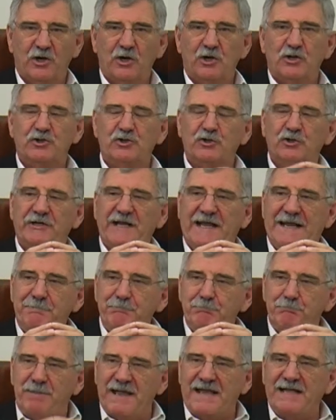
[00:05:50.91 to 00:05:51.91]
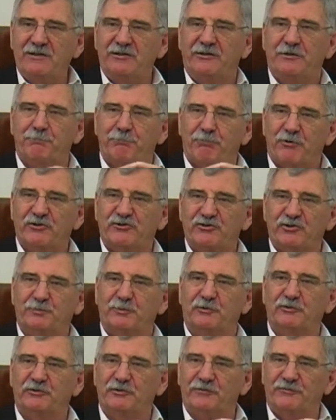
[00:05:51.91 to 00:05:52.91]
should embed the
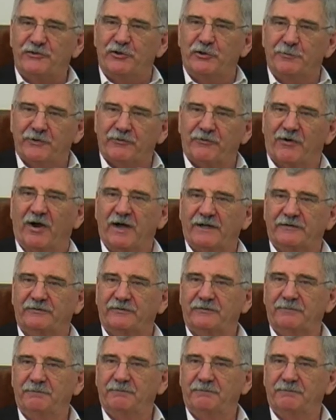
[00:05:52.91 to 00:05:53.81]
principles of human rights.